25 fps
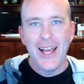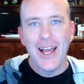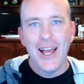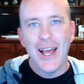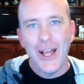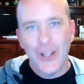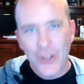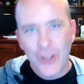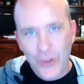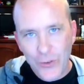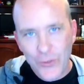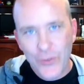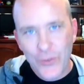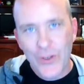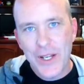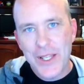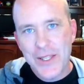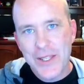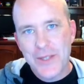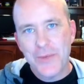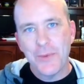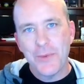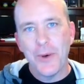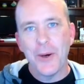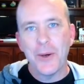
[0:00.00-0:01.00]
Hello
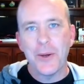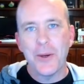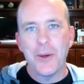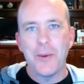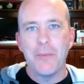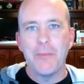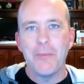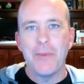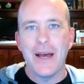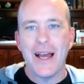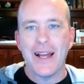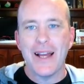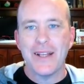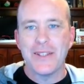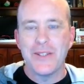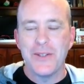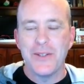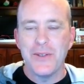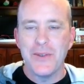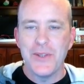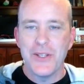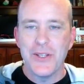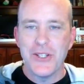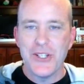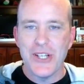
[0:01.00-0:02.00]
friends, welcome back
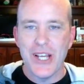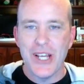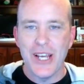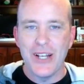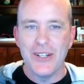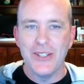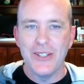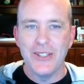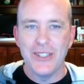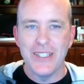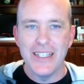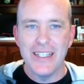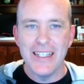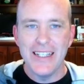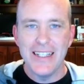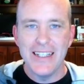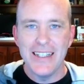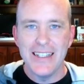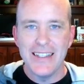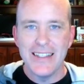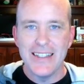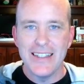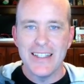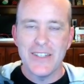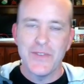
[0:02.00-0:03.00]
to the channel.
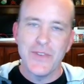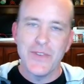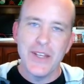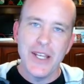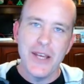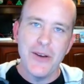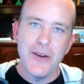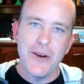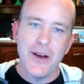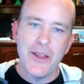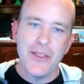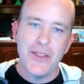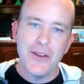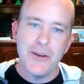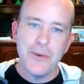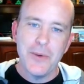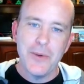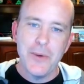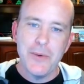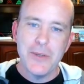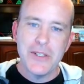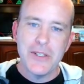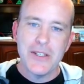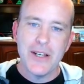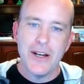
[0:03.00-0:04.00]
In this video, I thought
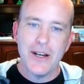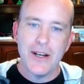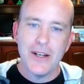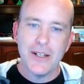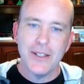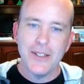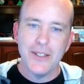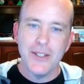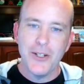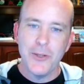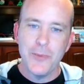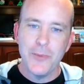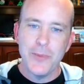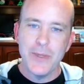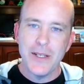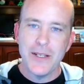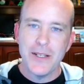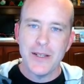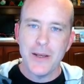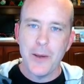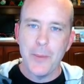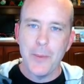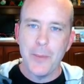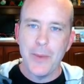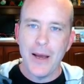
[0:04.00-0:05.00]
we would talk a little bit
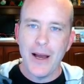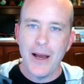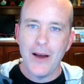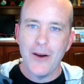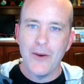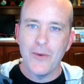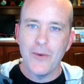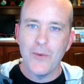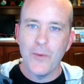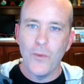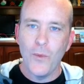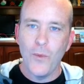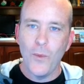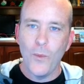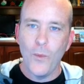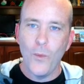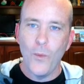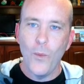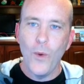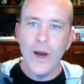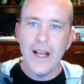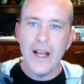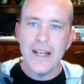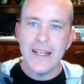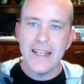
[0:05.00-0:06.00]
about
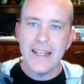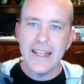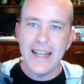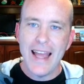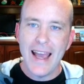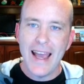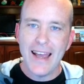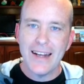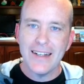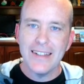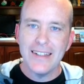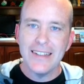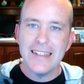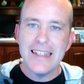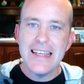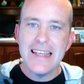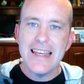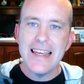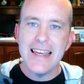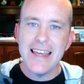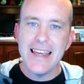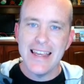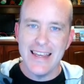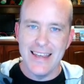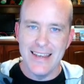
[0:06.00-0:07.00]
what
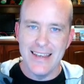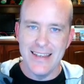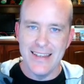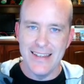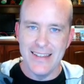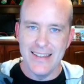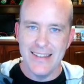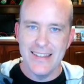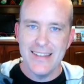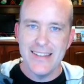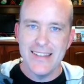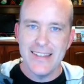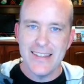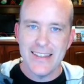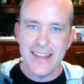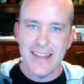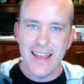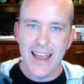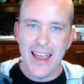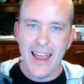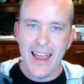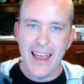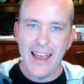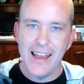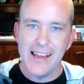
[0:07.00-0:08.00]
Natalie is
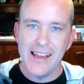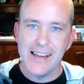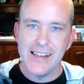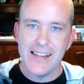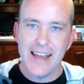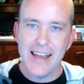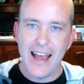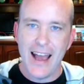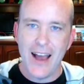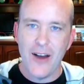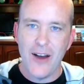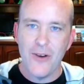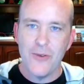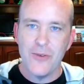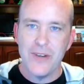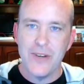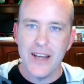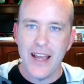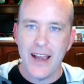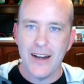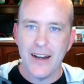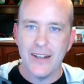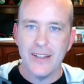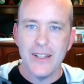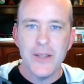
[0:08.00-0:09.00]
and how
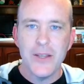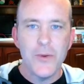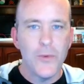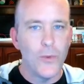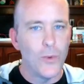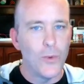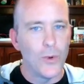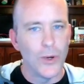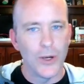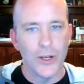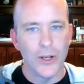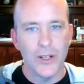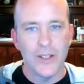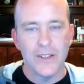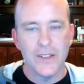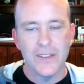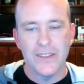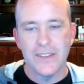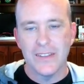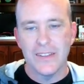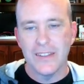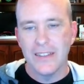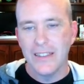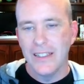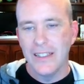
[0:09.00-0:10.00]
Natalie works